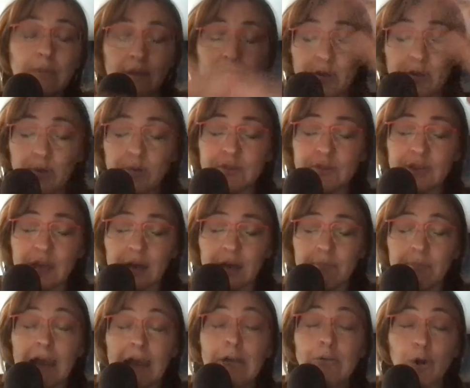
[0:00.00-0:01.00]
those
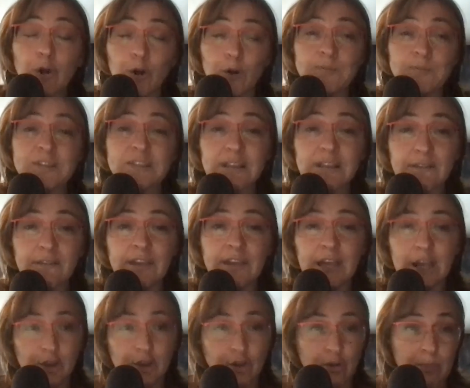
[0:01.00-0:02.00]
microbes living
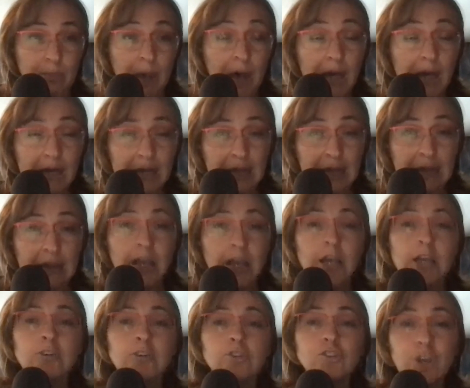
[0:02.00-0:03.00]
in your body
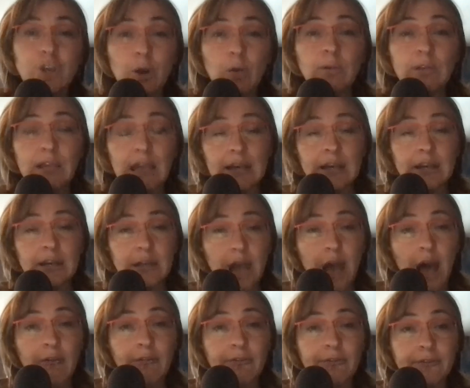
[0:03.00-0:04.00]
don't get
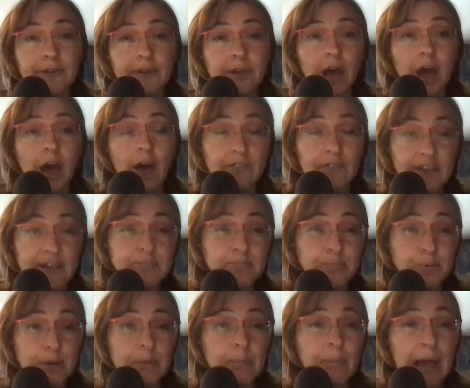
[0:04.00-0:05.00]
enough of these
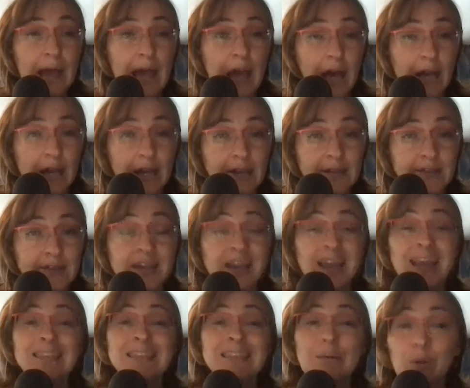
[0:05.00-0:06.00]
prebiotics,
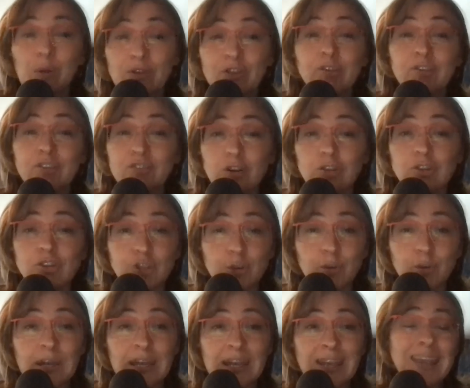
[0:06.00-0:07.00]
then what they'll start
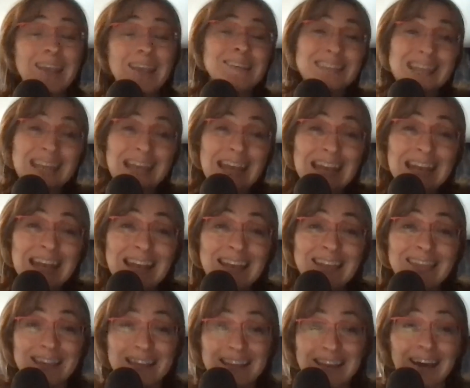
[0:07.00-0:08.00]
doing is eating
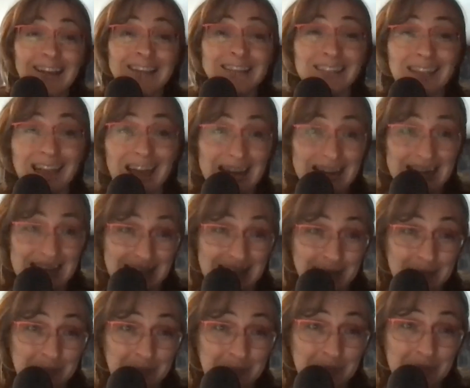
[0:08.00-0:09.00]
the gut
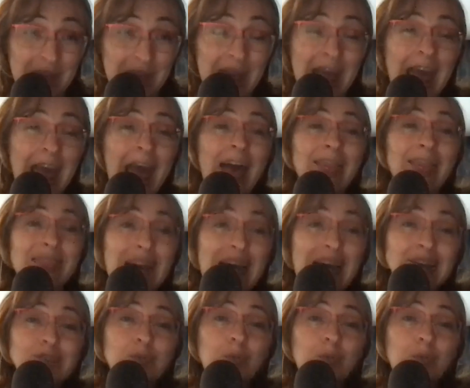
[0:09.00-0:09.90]
lining. And that's